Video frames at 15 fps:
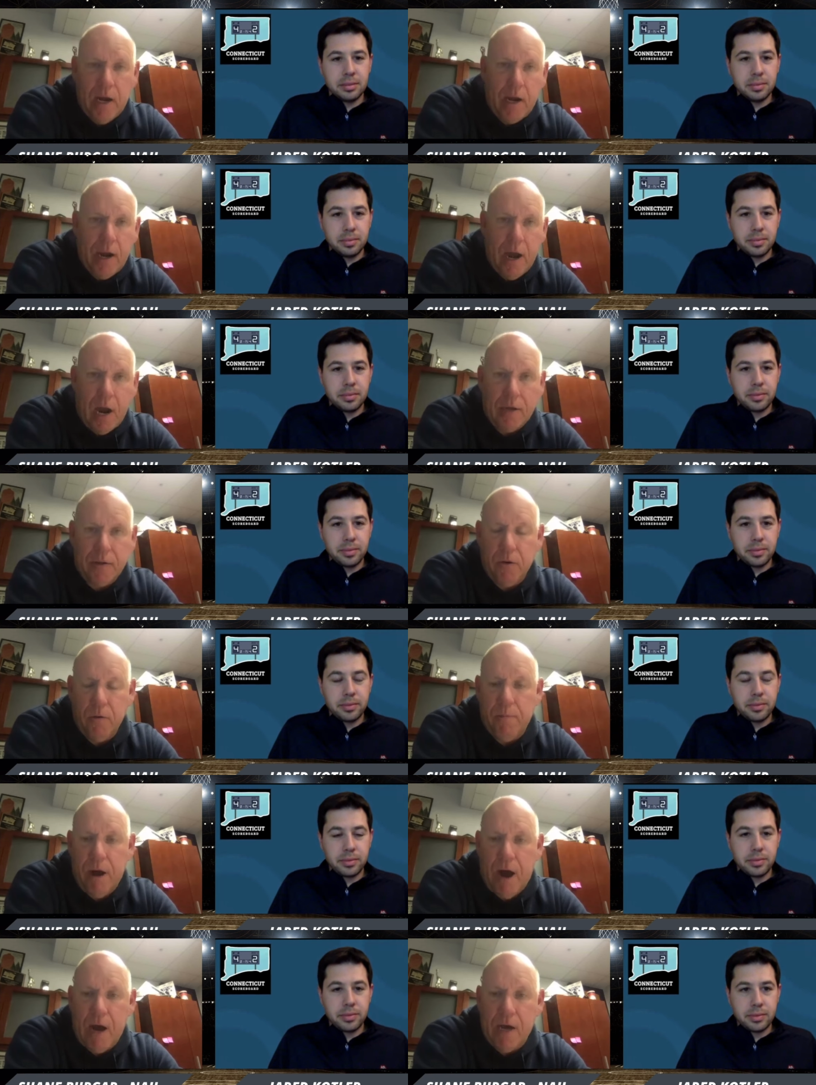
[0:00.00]
Speaker 1: of knock their
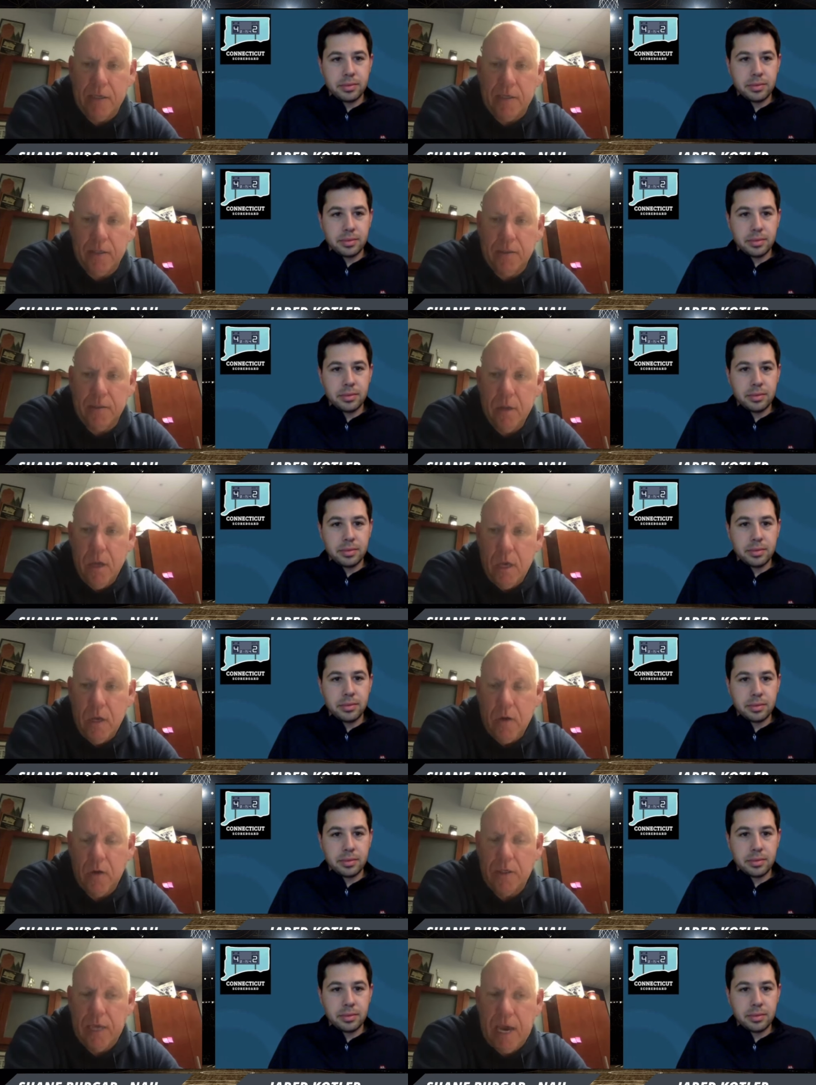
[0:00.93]
boss, and
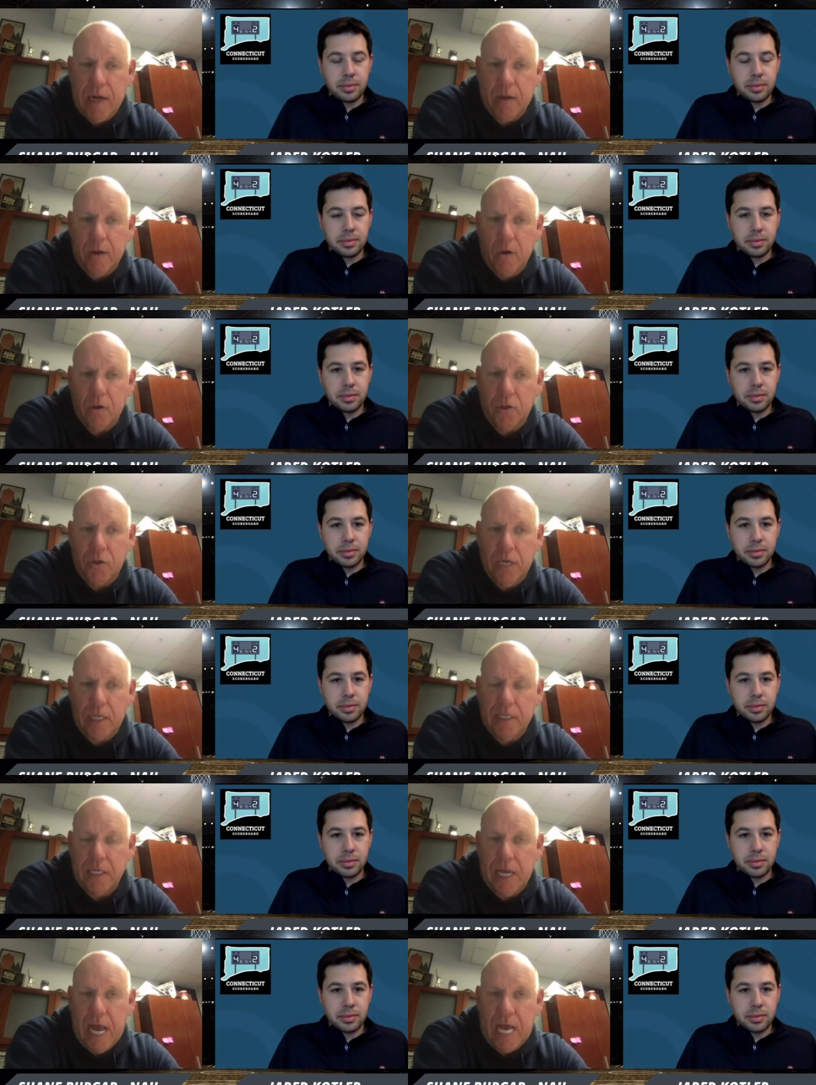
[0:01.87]
you know, as a head coach,
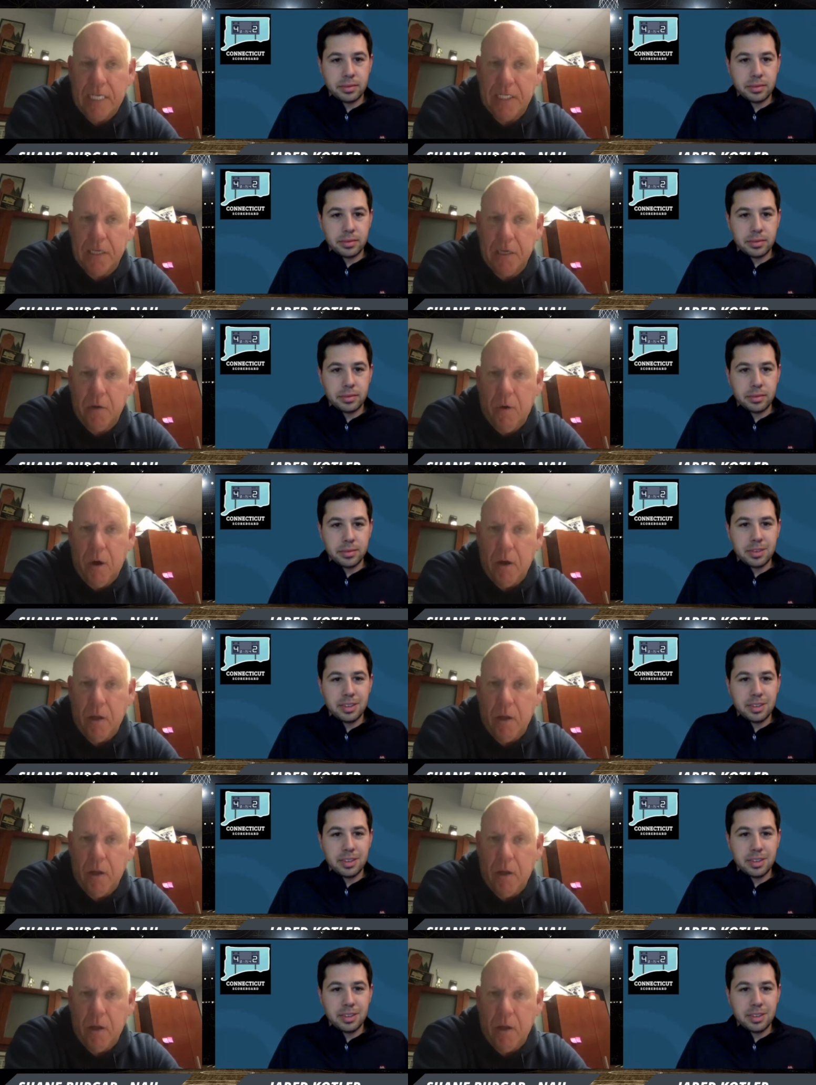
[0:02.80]
that's the last thing you want.